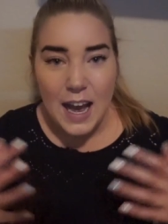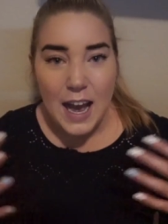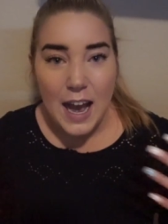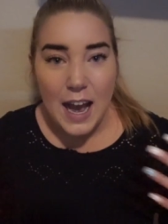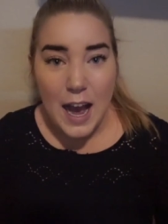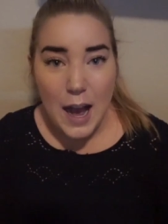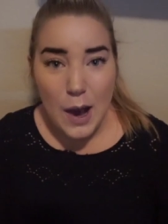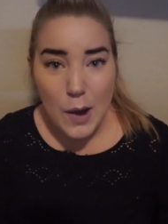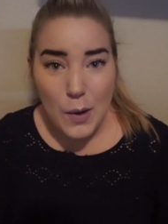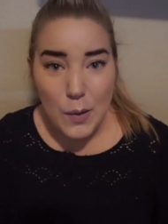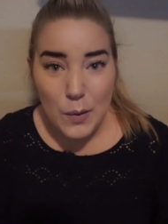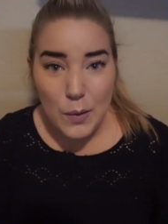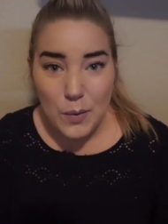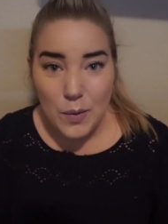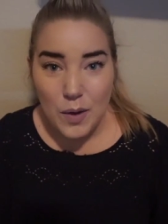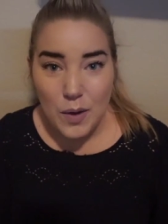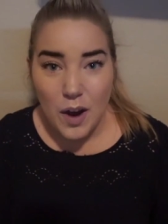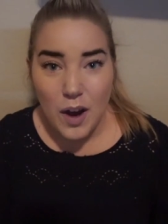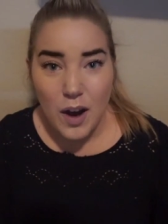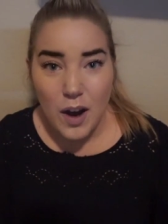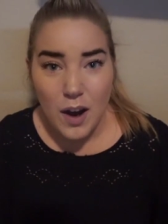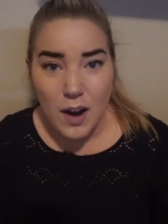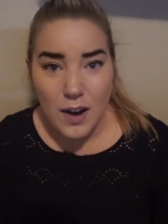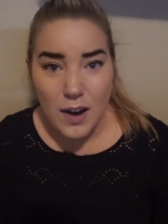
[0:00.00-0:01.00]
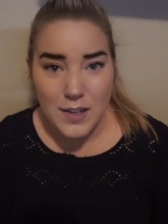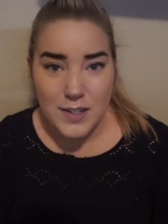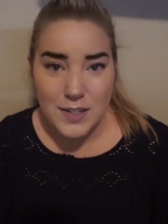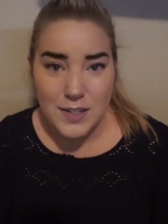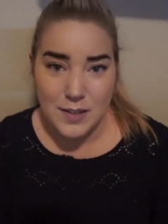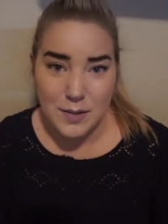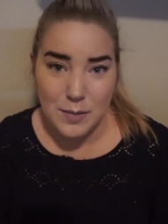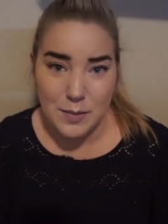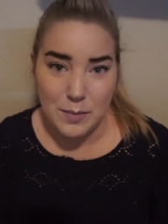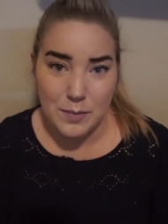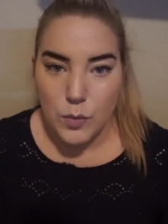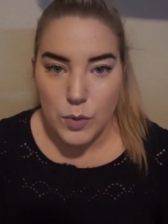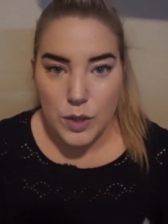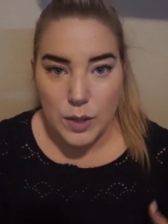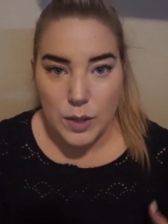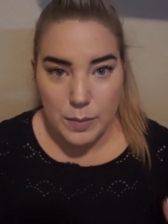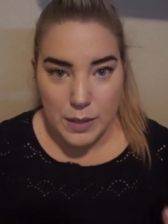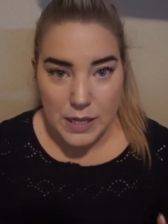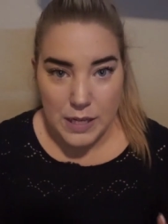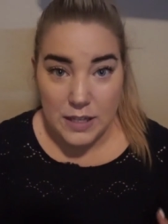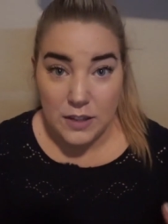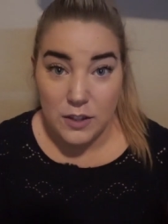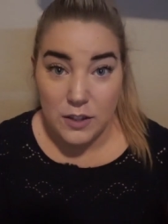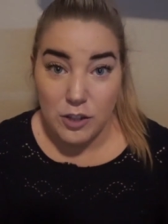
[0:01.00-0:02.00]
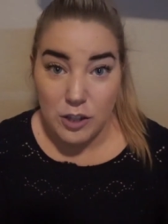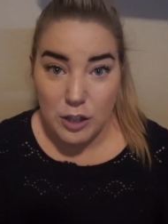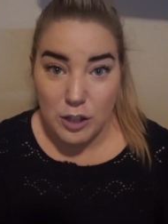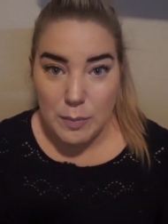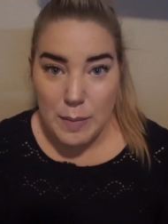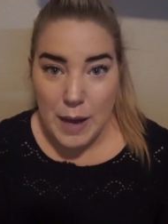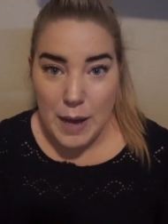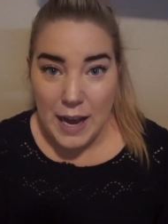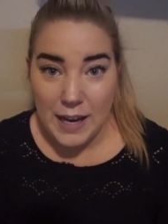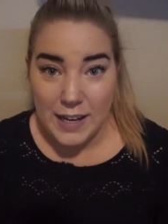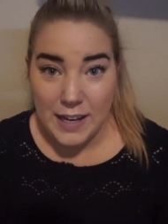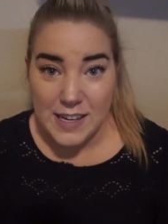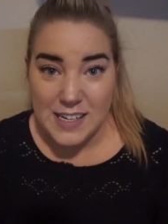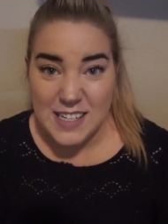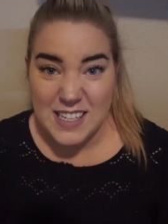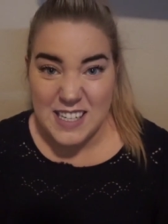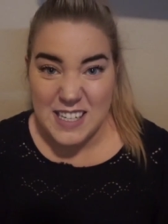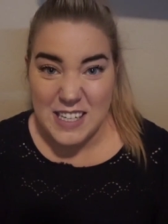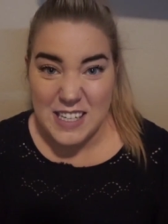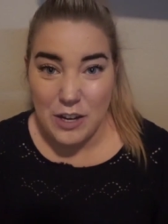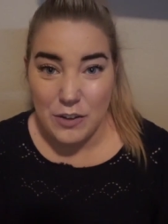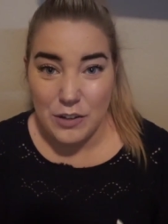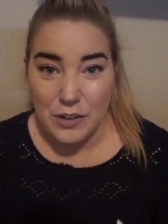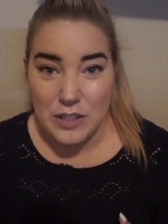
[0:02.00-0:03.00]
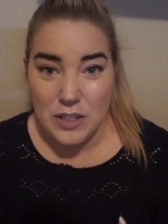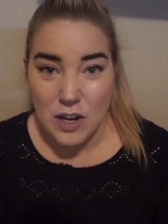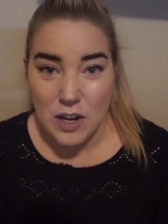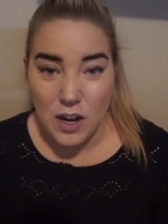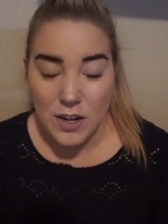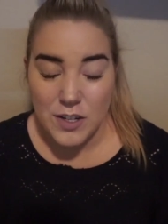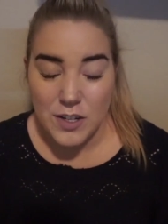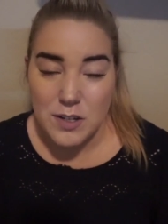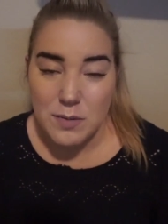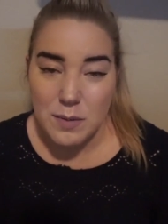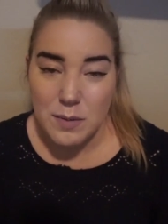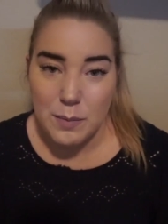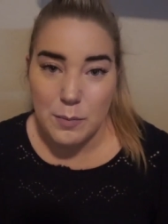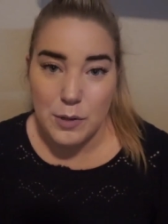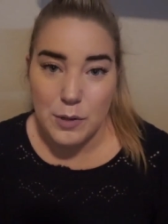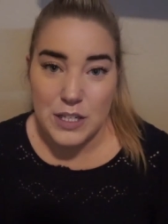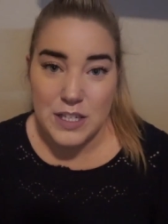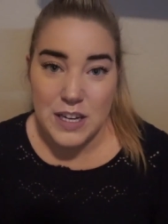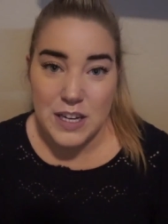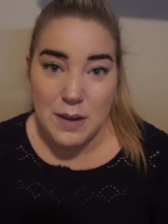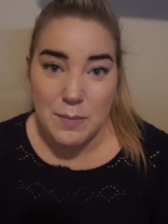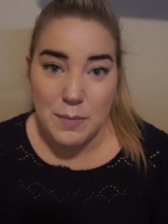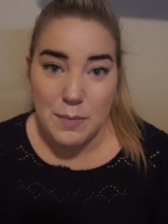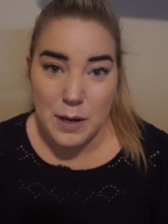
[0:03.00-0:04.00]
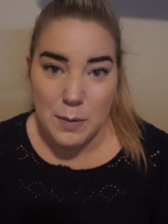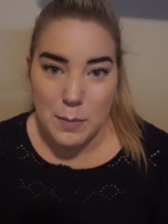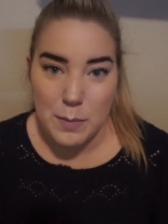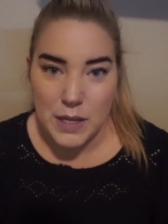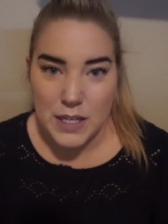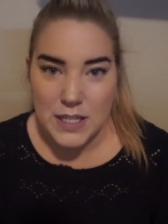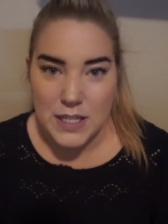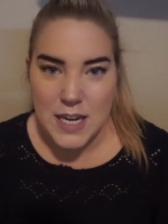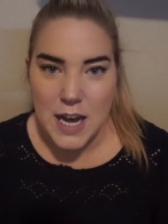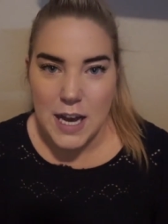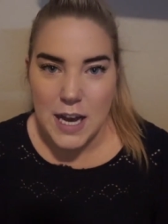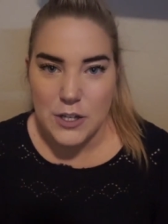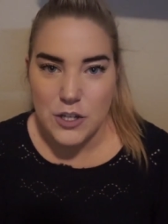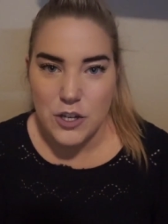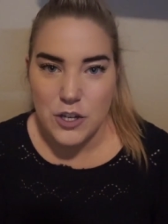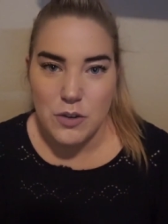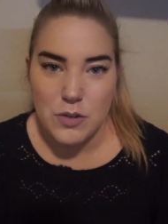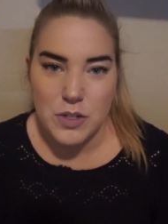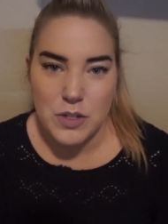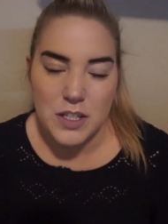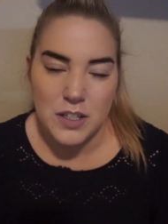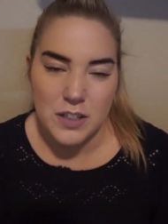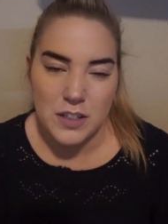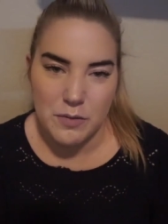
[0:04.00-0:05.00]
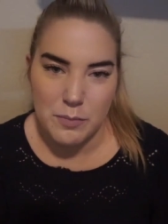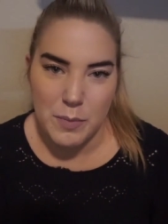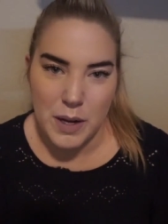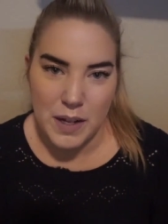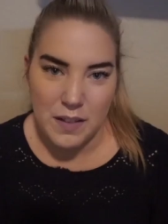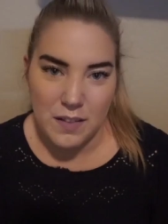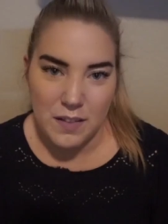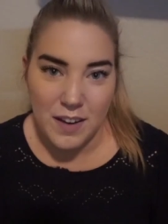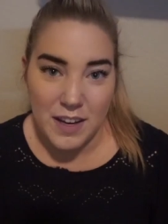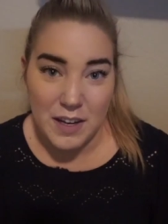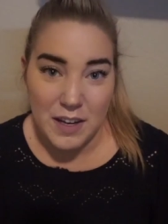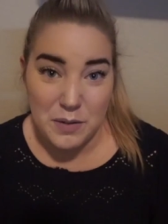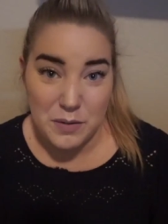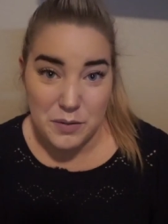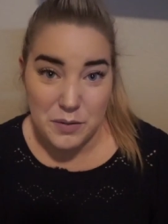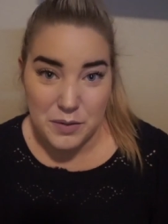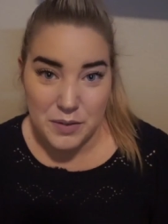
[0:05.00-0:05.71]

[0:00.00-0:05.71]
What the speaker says: how awesome would it be to look back and see all these awesome memories I made because I chose to live my life?